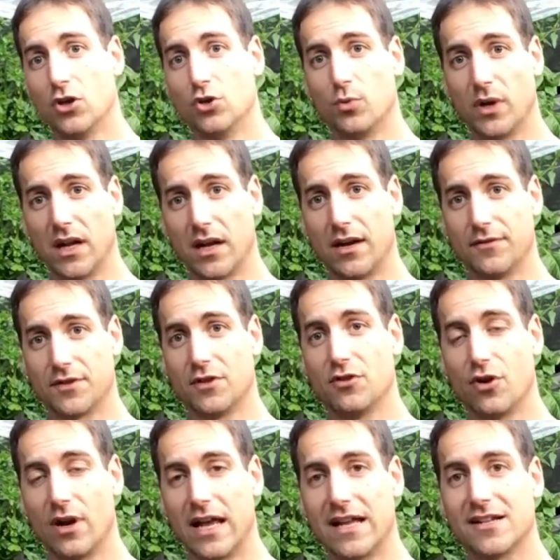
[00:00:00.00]
you will have the
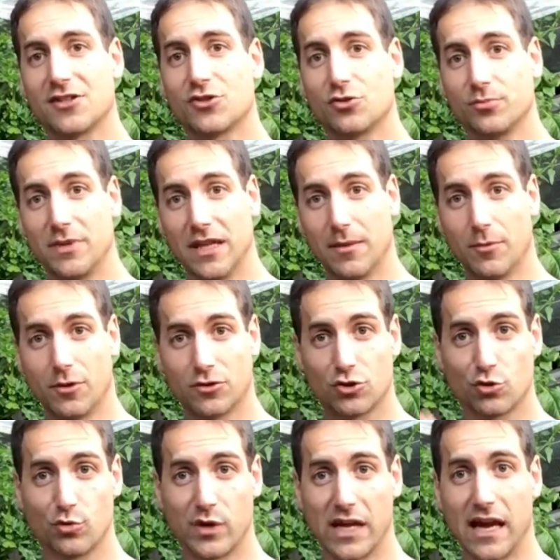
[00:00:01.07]
knowledge to be able
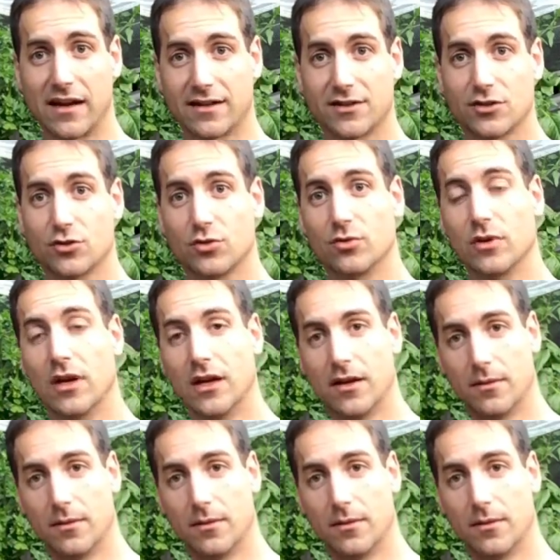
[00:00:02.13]
to react to